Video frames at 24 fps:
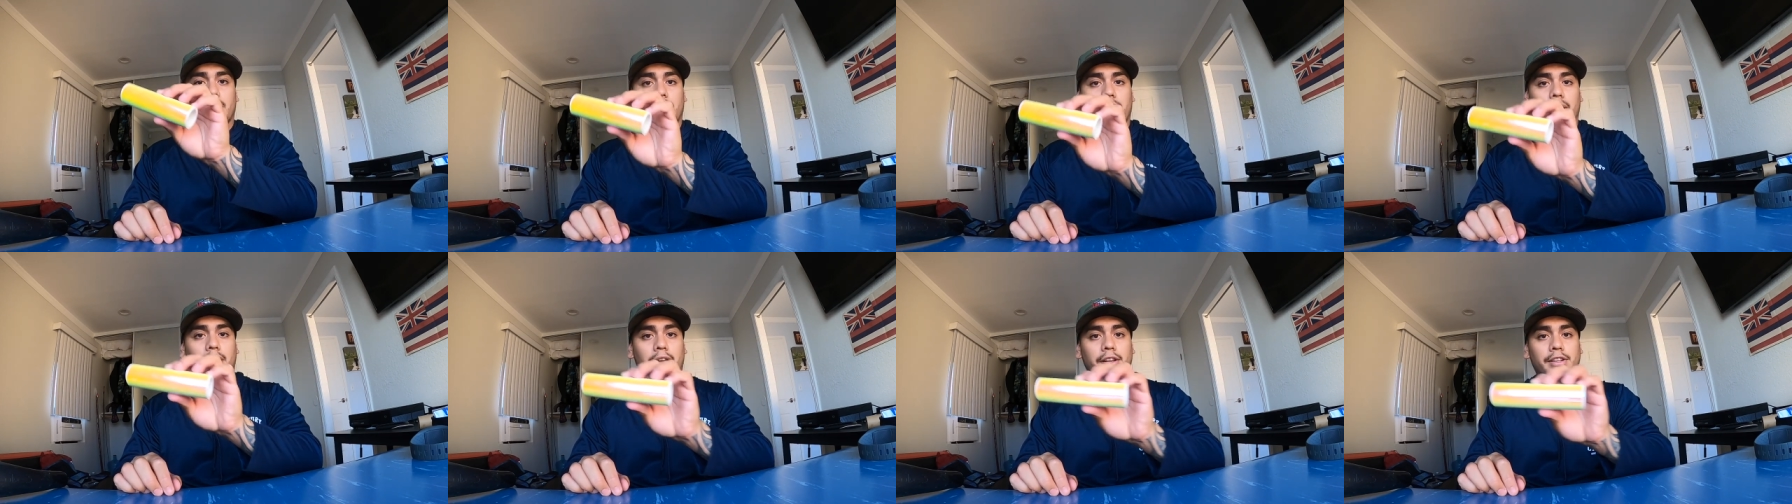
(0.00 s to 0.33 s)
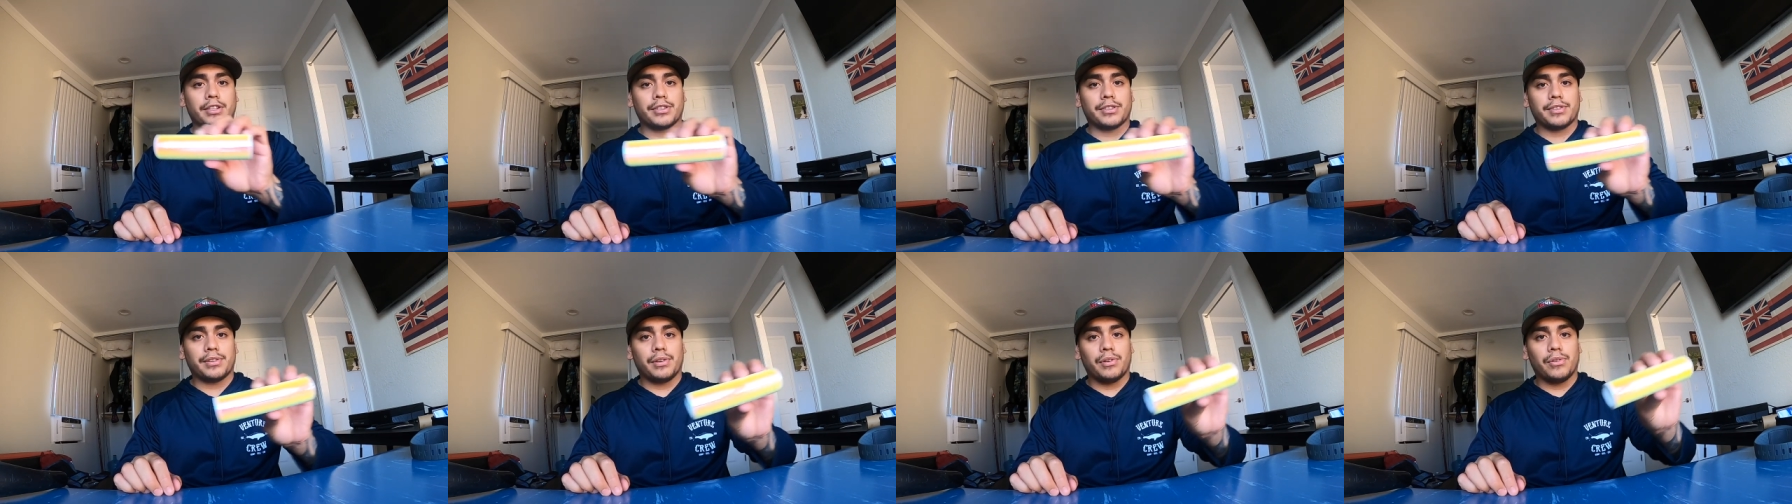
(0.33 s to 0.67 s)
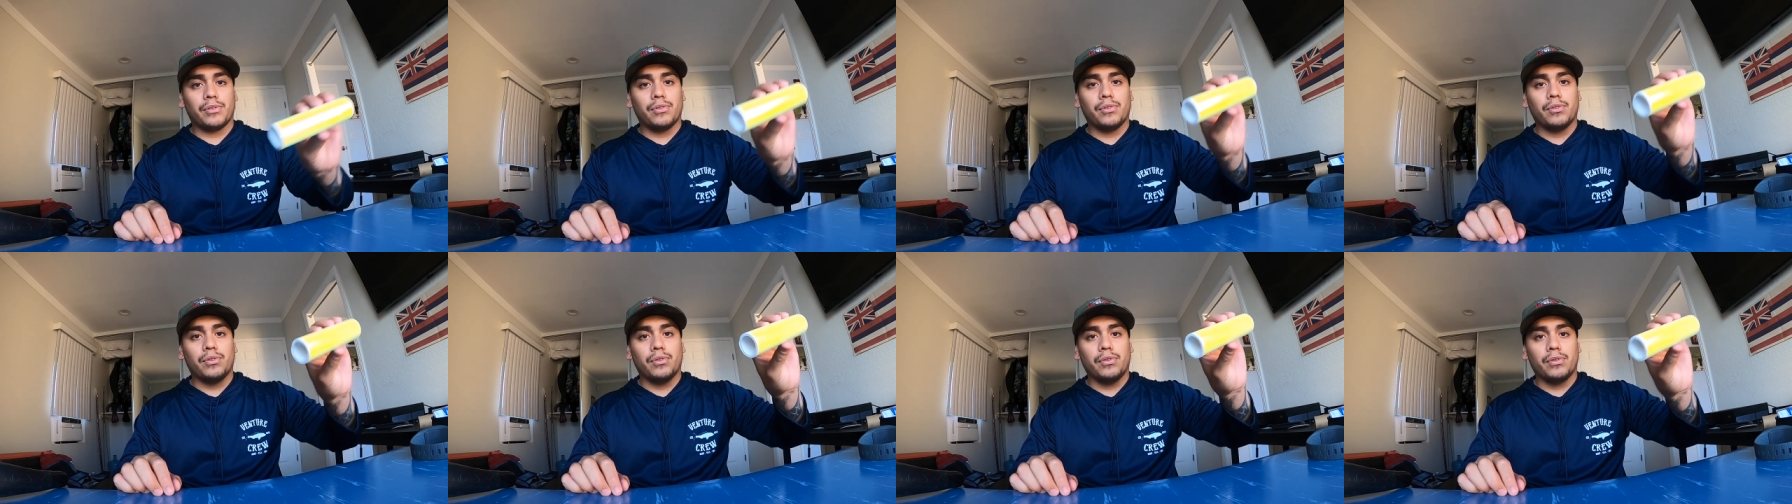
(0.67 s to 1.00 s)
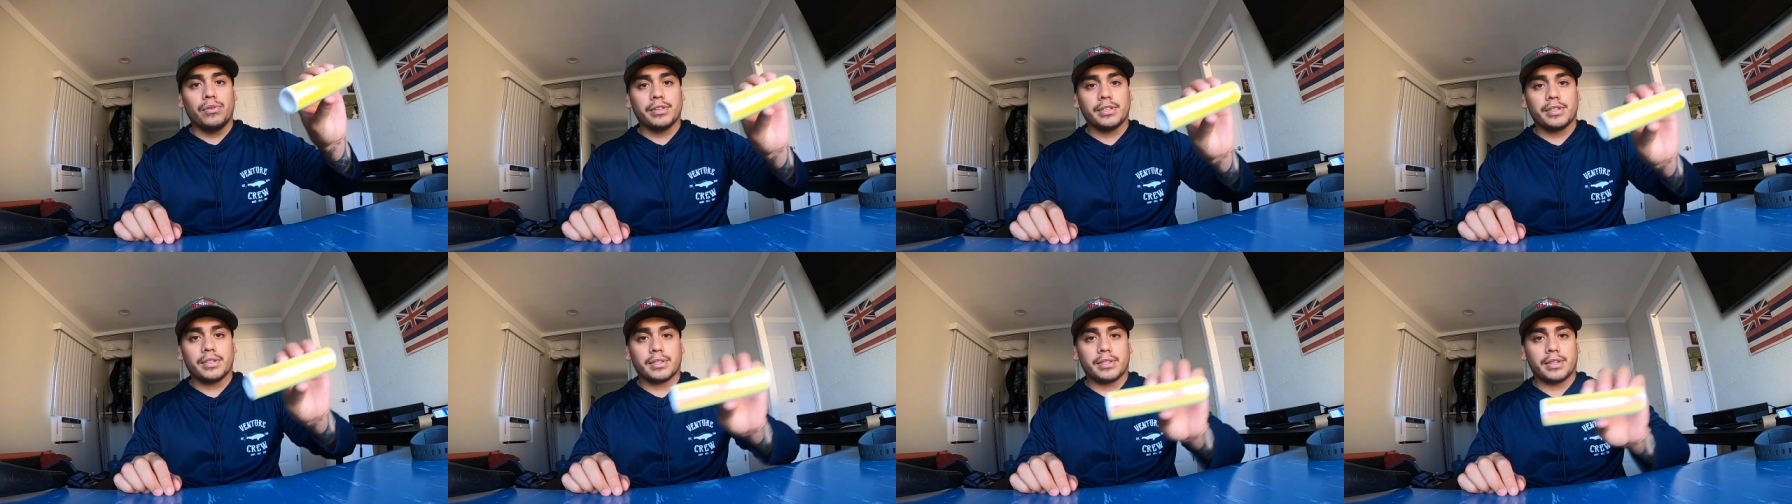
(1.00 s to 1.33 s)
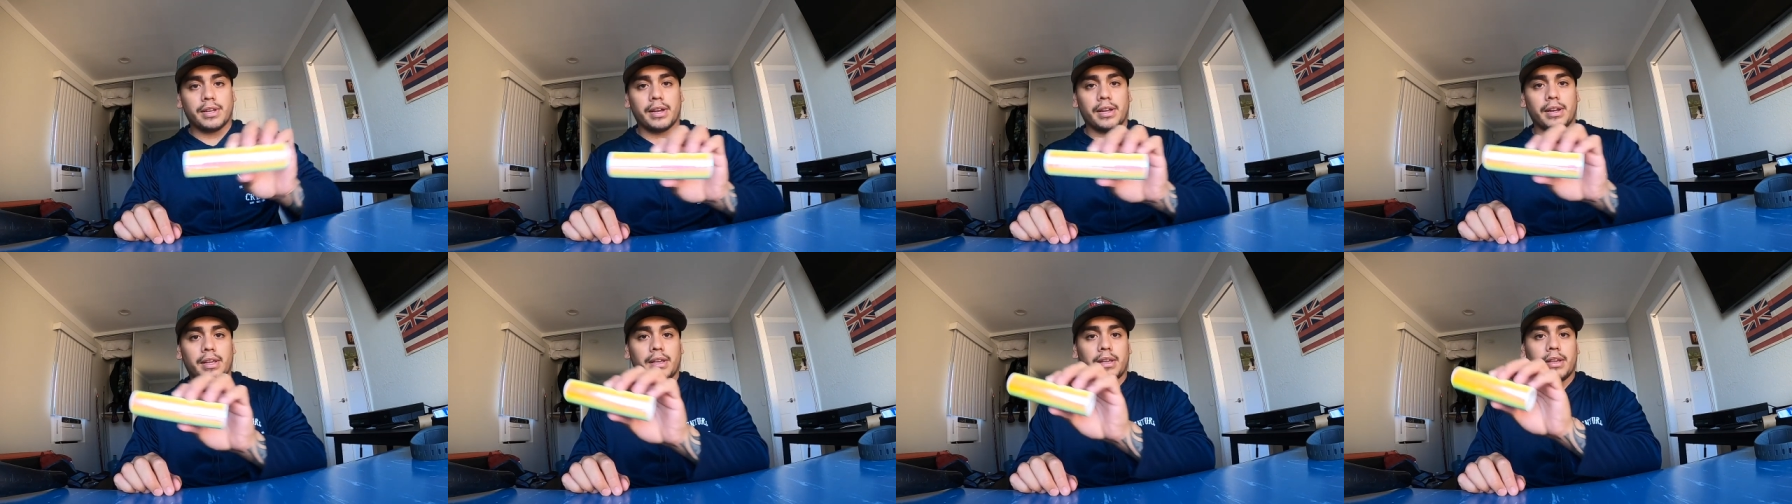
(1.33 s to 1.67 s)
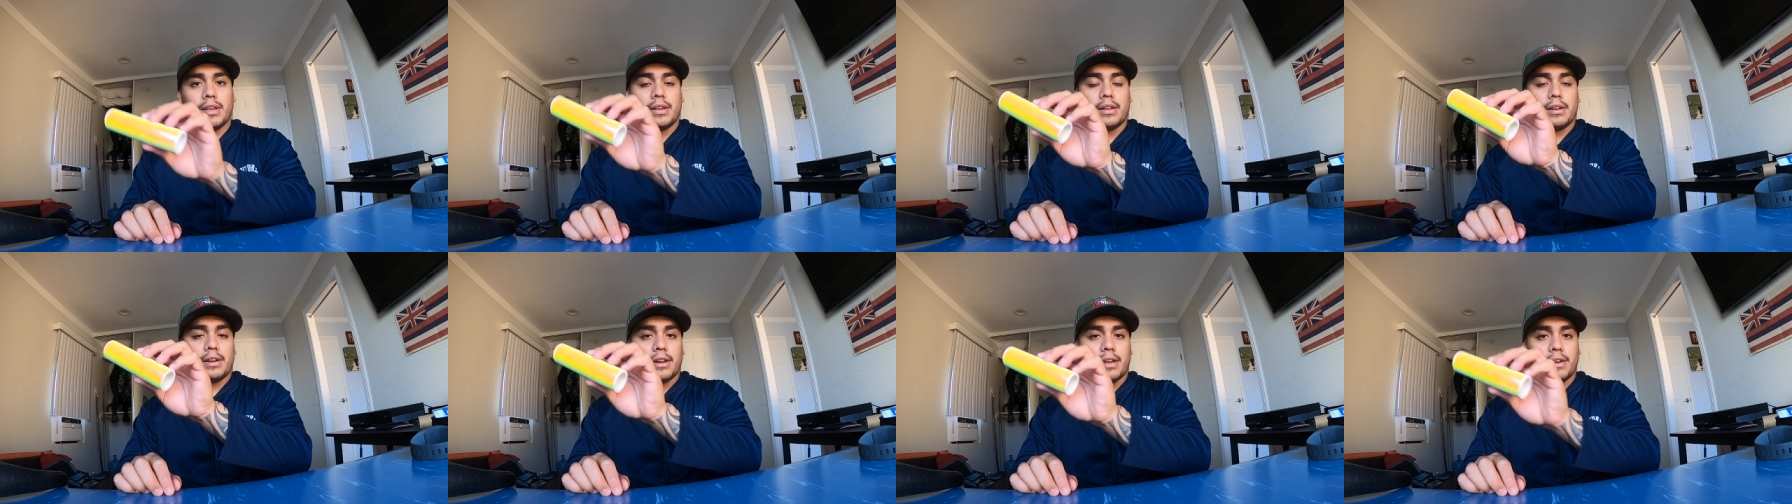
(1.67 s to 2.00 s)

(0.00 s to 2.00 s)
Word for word: A nice slow and steady